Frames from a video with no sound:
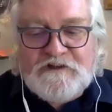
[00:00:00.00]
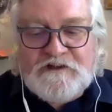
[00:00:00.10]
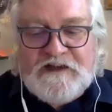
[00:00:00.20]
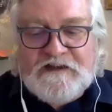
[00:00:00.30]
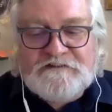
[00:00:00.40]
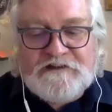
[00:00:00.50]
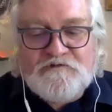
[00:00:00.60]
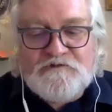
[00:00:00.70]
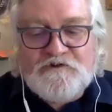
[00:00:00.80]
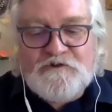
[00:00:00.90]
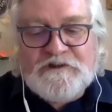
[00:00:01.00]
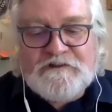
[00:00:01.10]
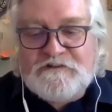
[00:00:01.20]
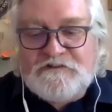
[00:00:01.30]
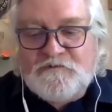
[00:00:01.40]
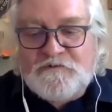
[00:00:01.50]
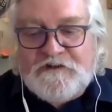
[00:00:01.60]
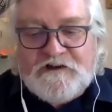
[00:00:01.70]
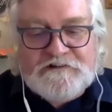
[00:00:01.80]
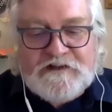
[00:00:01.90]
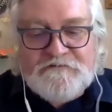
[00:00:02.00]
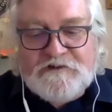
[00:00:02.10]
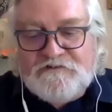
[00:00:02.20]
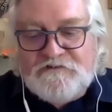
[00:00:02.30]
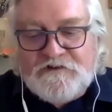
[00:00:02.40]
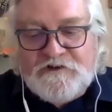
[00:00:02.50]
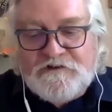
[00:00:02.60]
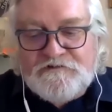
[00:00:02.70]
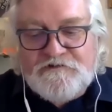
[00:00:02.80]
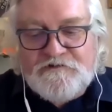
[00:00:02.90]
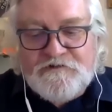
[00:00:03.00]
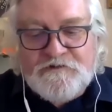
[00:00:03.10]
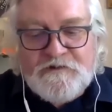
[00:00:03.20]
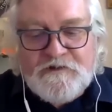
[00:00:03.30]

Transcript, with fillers: enacting or doing this without having to go through